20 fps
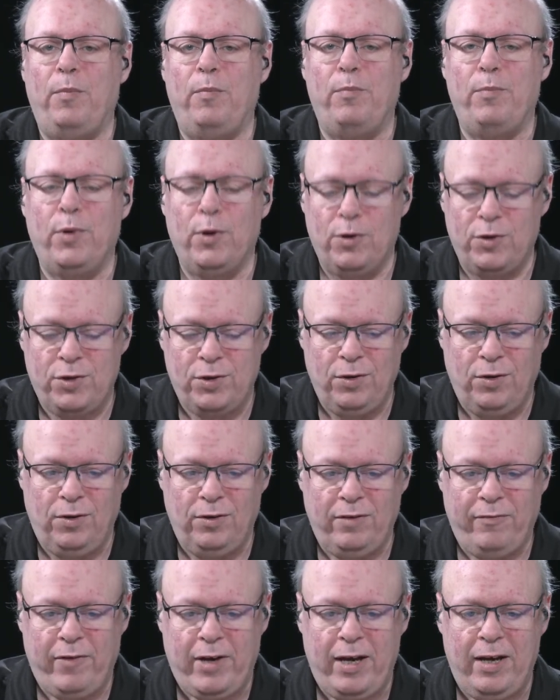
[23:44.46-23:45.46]
personal
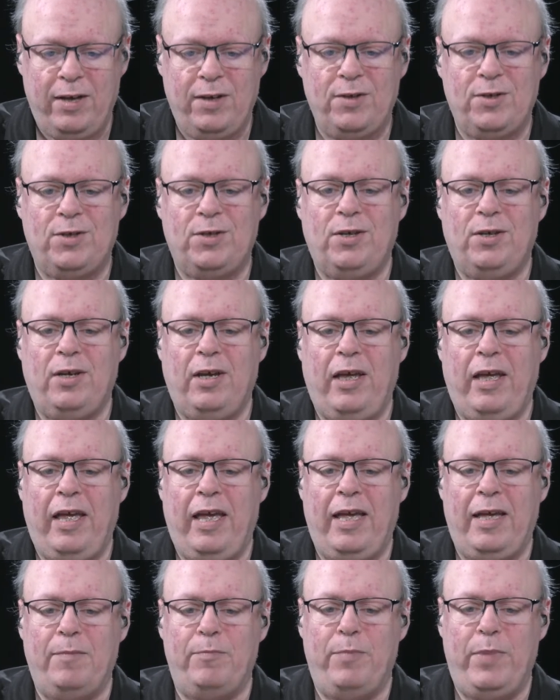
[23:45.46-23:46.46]
device,
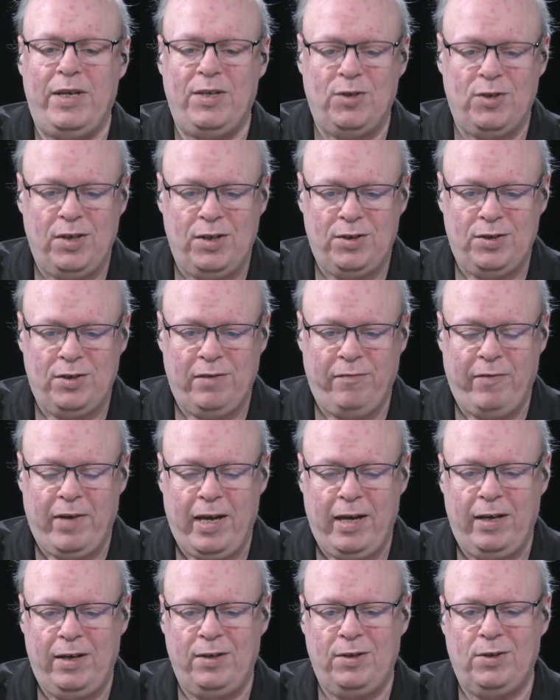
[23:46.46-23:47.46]
a business
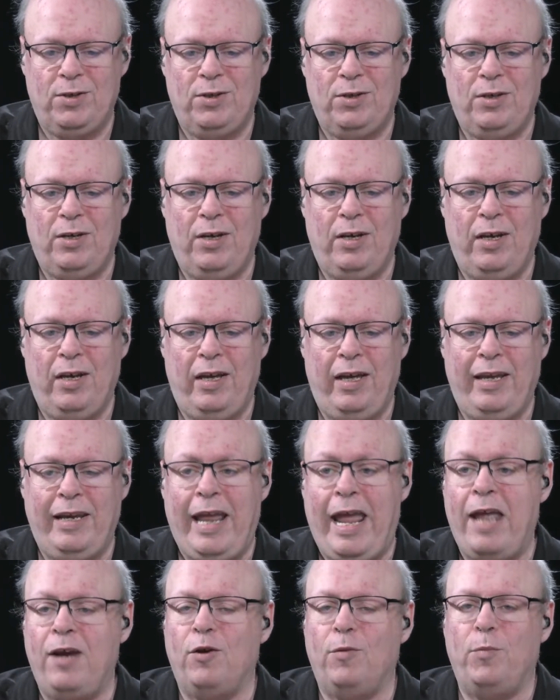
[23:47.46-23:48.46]
device, an
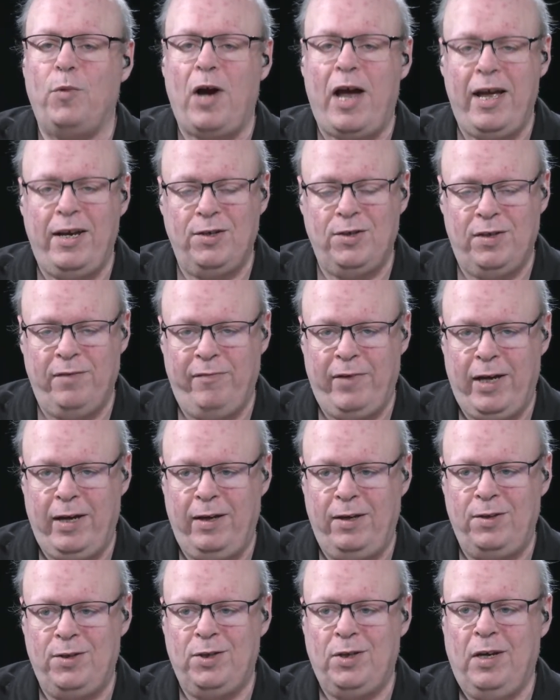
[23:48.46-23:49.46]
enterprise
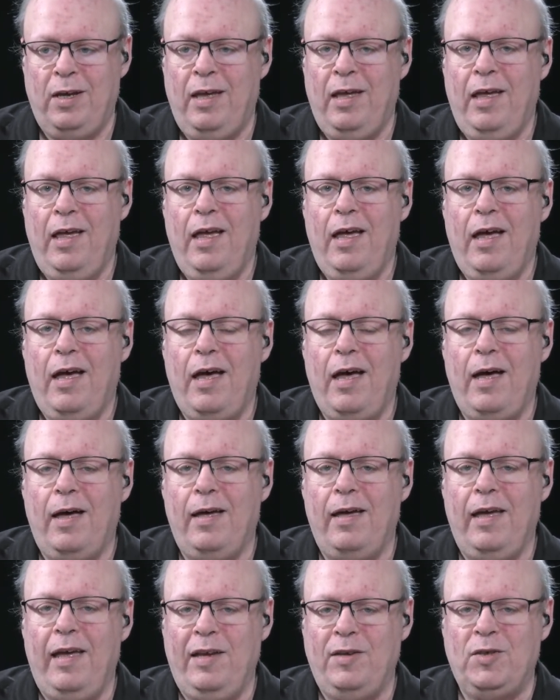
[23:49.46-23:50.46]
device.
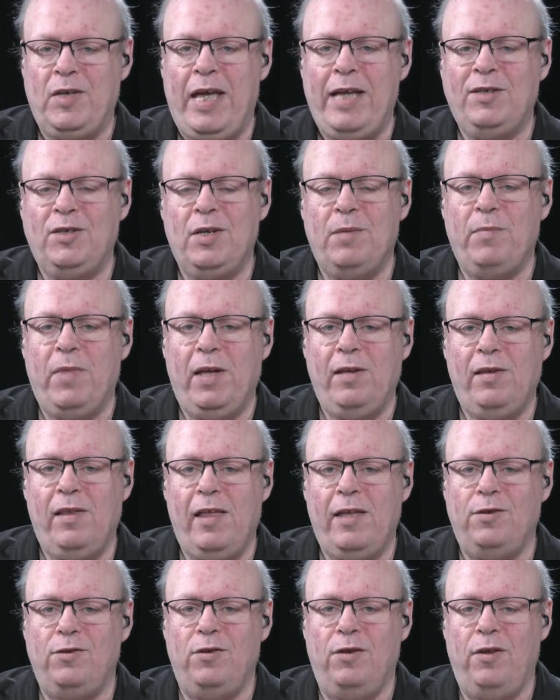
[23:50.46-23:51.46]
Is that something
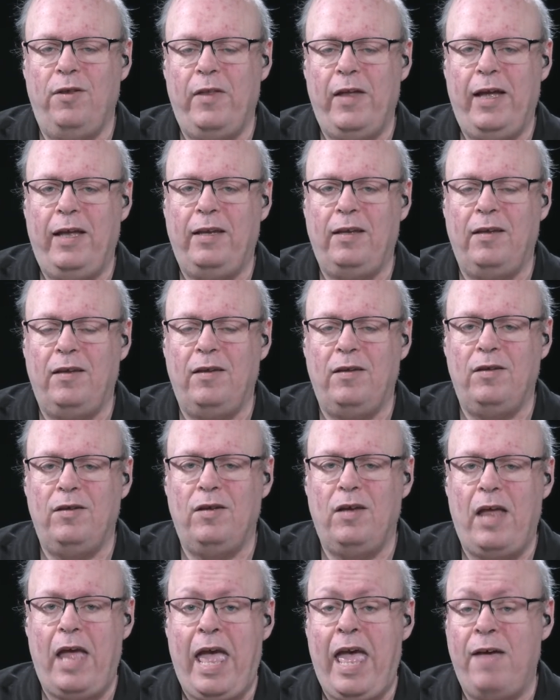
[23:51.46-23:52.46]
that
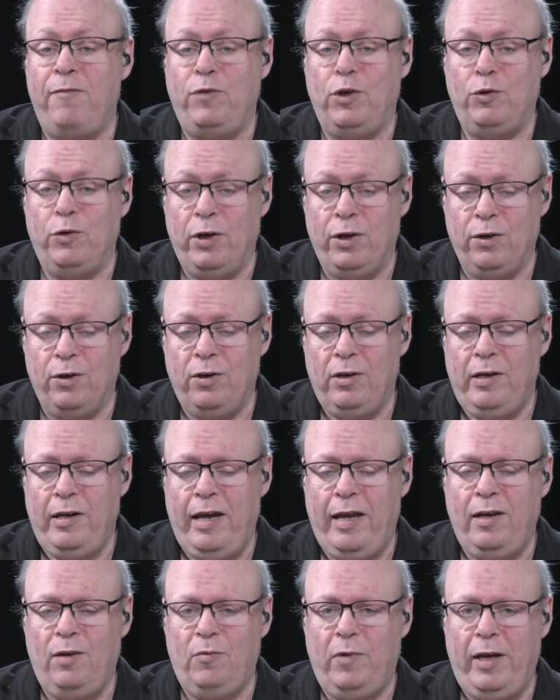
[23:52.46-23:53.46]
have you heard
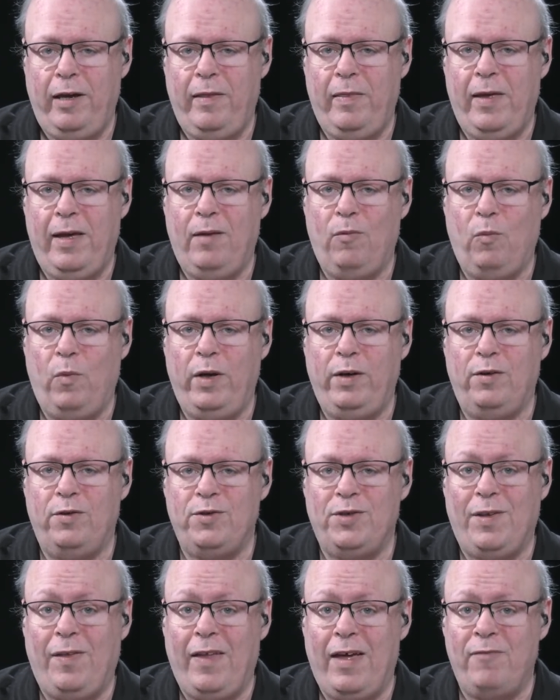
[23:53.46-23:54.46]
anyway that
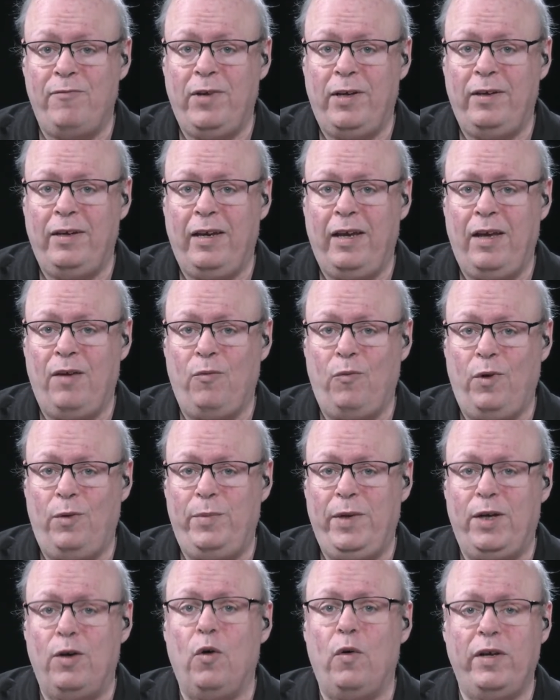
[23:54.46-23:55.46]
Windows 11 will
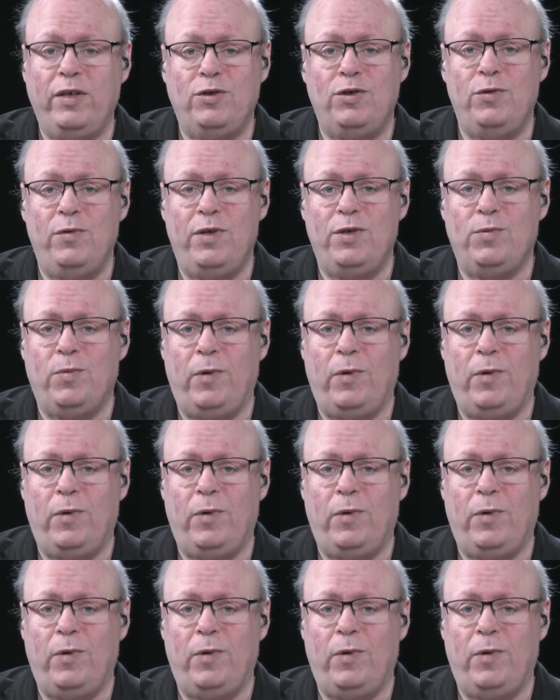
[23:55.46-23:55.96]
be going to as